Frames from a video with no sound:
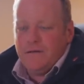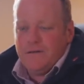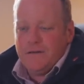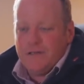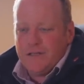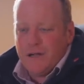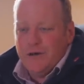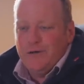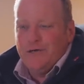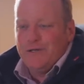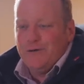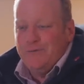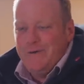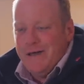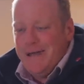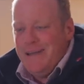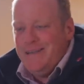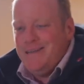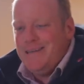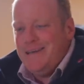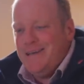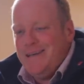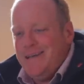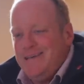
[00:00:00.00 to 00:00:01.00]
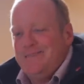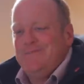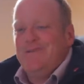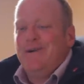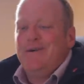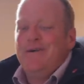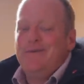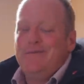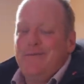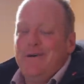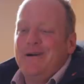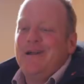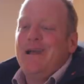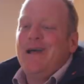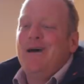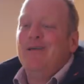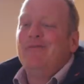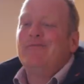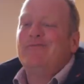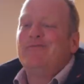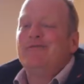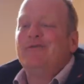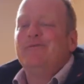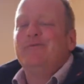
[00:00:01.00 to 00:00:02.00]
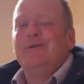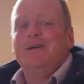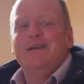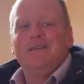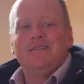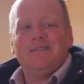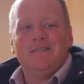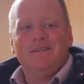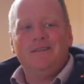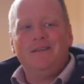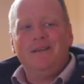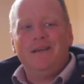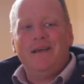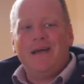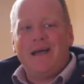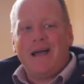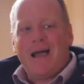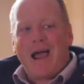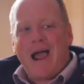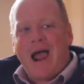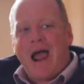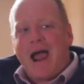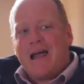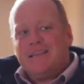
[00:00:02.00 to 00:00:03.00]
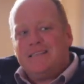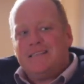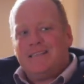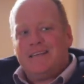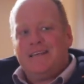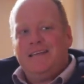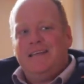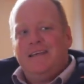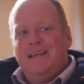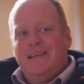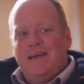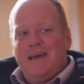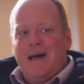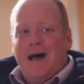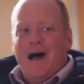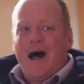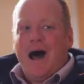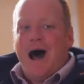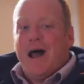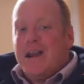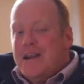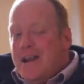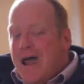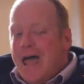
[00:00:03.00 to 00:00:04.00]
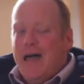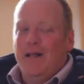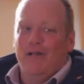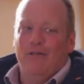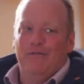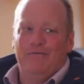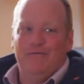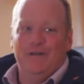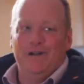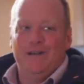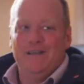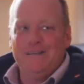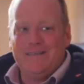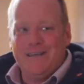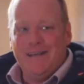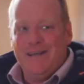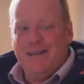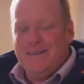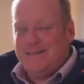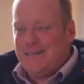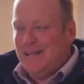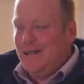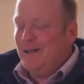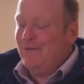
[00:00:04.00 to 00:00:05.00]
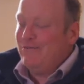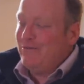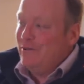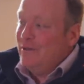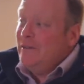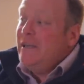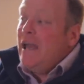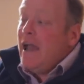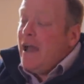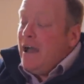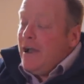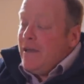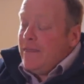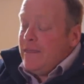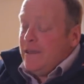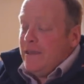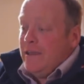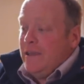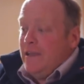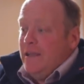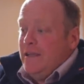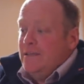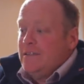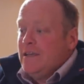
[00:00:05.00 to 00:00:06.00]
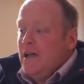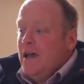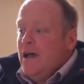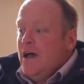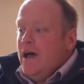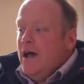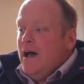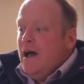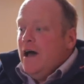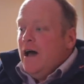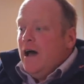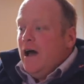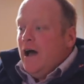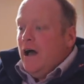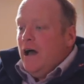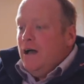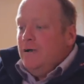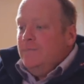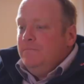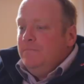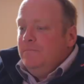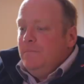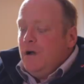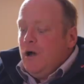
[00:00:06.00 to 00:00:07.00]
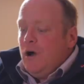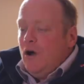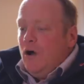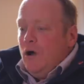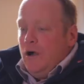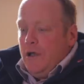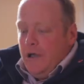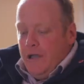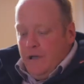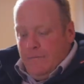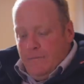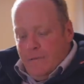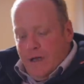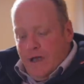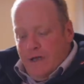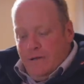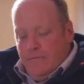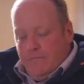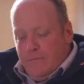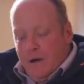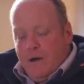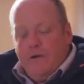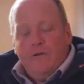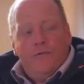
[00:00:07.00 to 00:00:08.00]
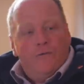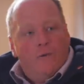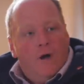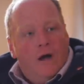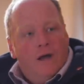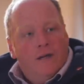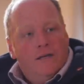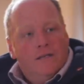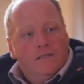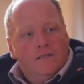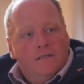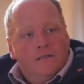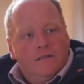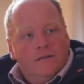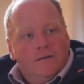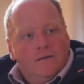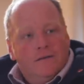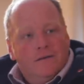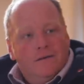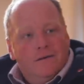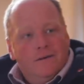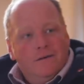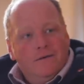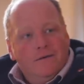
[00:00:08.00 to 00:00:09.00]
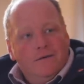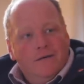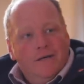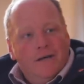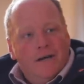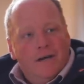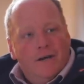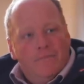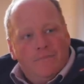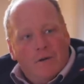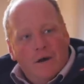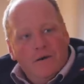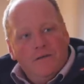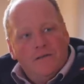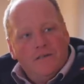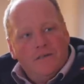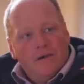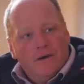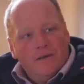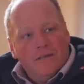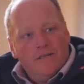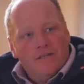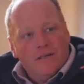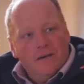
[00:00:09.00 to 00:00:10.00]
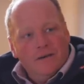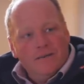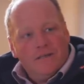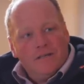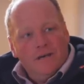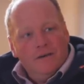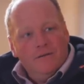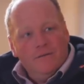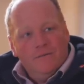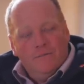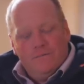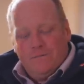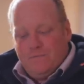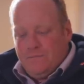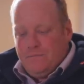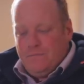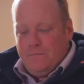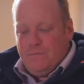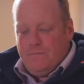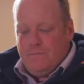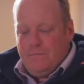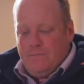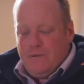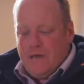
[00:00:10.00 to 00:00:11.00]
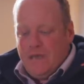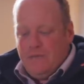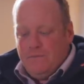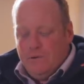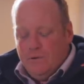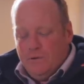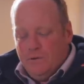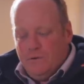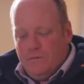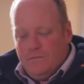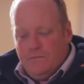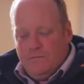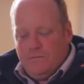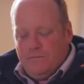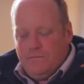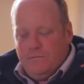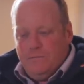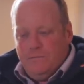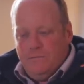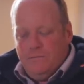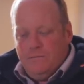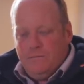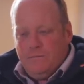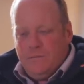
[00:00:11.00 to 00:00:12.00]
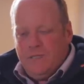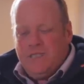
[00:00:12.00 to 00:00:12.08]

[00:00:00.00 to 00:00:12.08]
and social media is very, very helpful, but it's as unhelpful as it is helpful. Yeah, I think it is. Um, in, in both ways, you know, both sides. So, so people